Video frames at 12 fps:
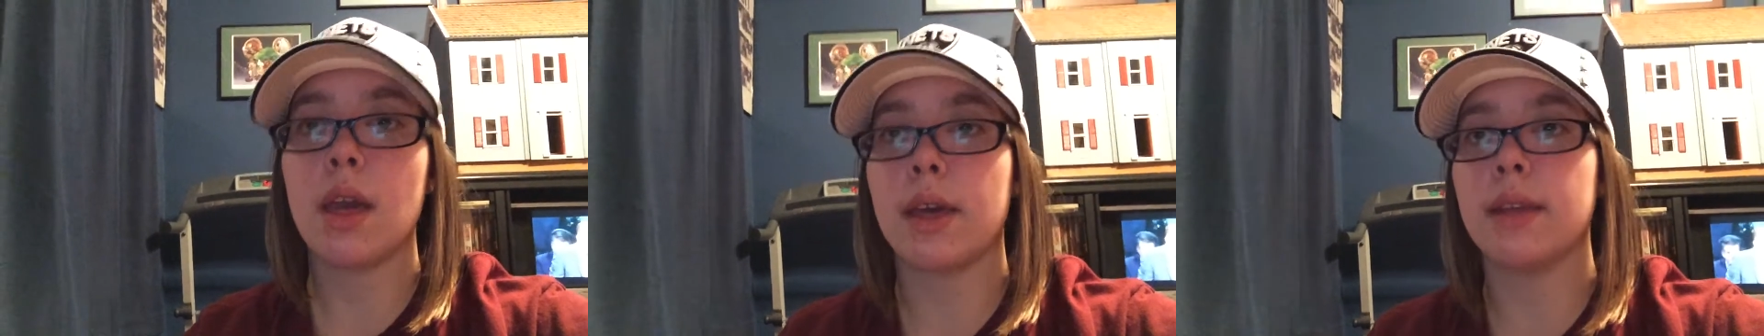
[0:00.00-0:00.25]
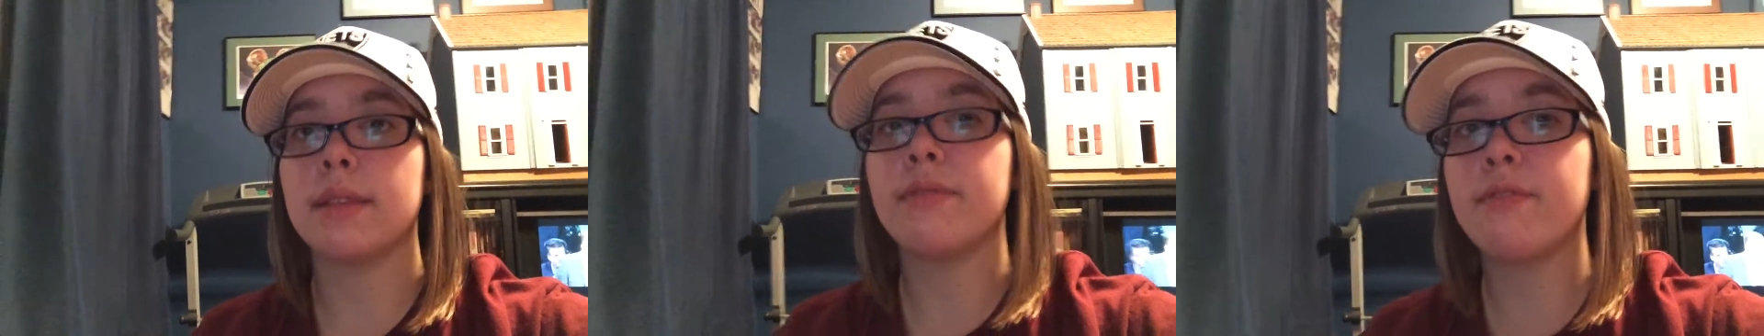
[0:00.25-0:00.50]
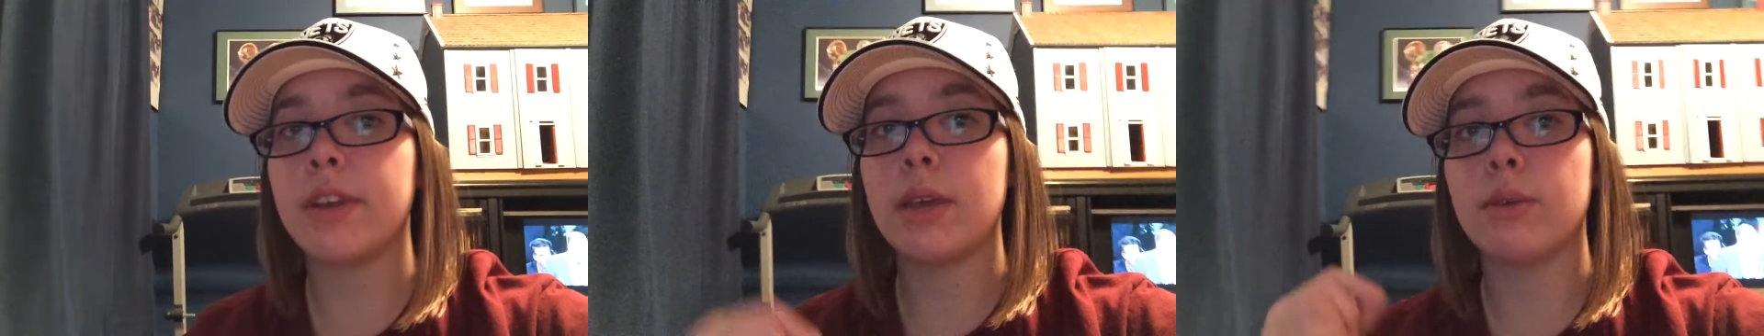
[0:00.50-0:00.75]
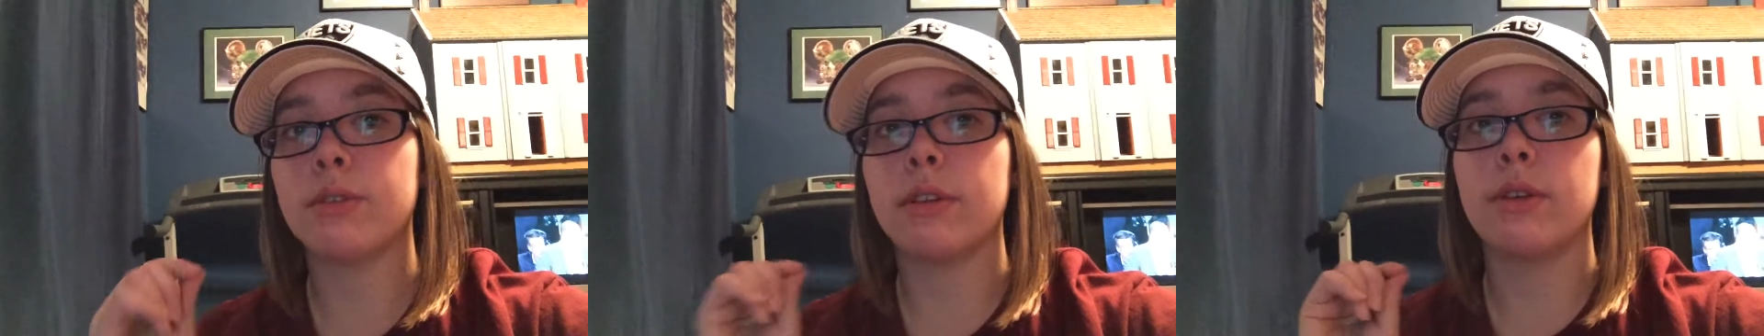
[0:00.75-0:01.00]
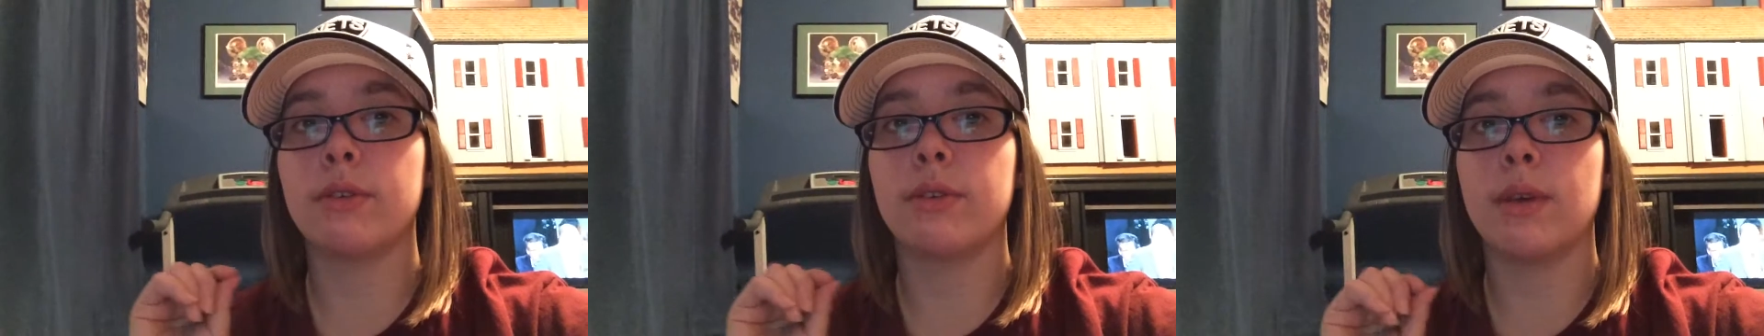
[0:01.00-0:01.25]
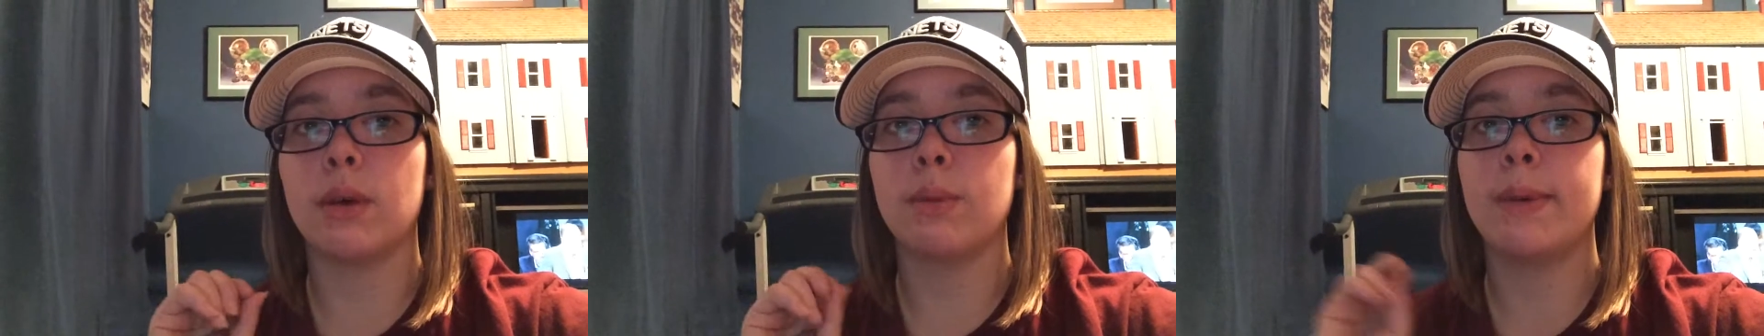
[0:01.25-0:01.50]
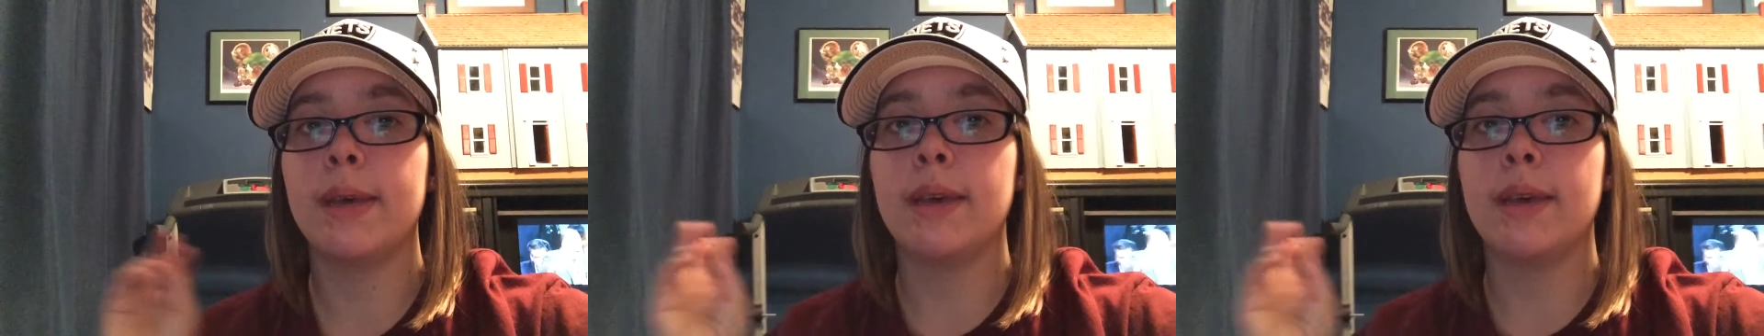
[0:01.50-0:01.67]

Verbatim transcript: Got some videos on YouTube.